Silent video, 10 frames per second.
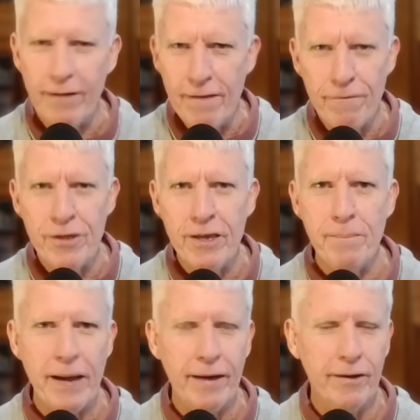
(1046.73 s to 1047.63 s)
Everything
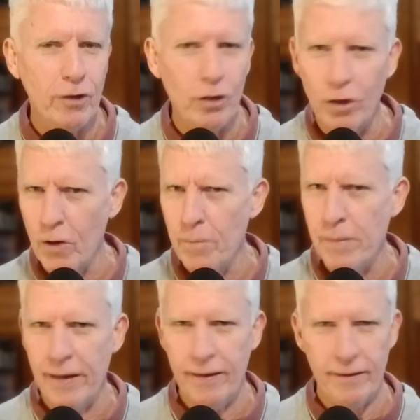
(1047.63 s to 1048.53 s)
about it, low
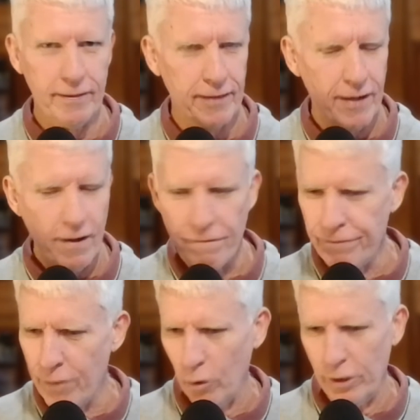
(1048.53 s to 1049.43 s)
maintenance,
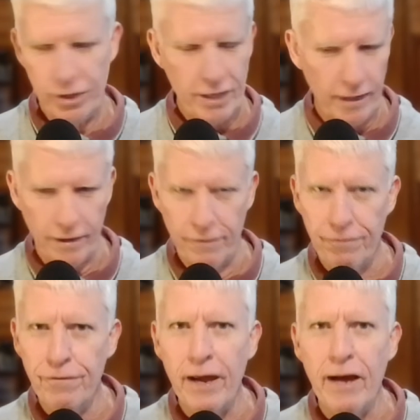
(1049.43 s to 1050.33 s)
foliage color,
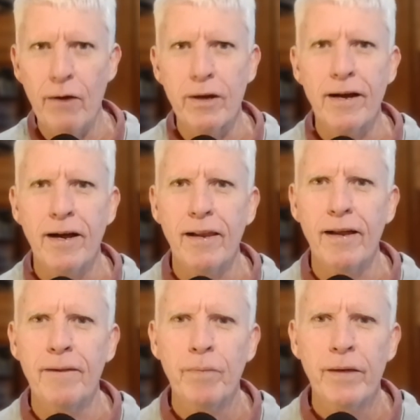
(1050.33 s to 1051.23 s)
flower color.